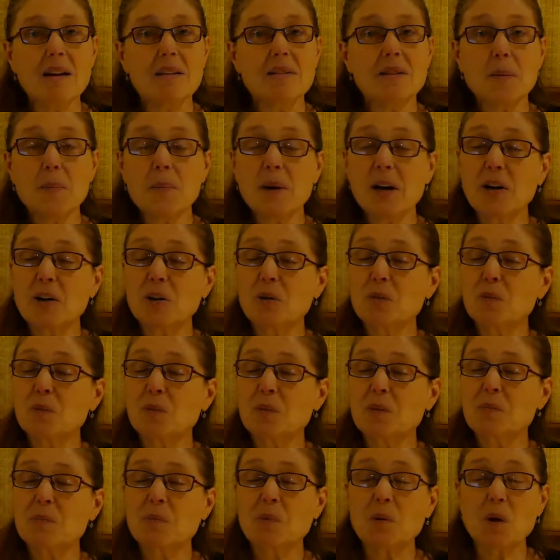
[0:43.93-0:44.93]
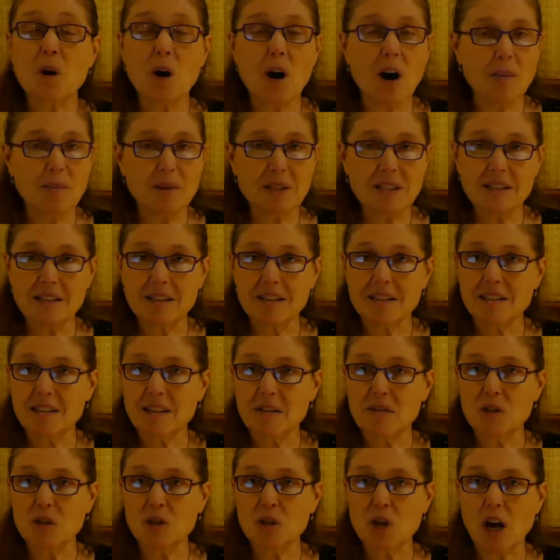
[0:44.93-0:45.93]
The parent promises
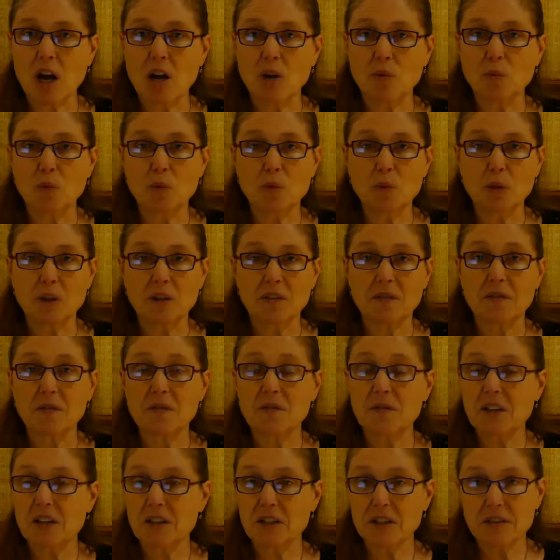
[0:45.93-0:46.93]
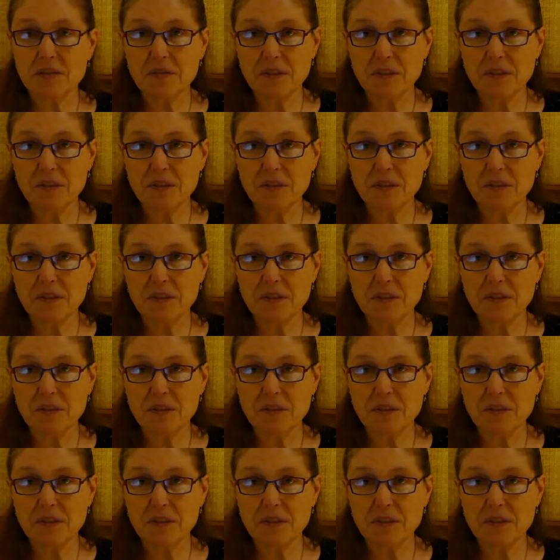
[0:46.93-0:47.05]
that the child will work very,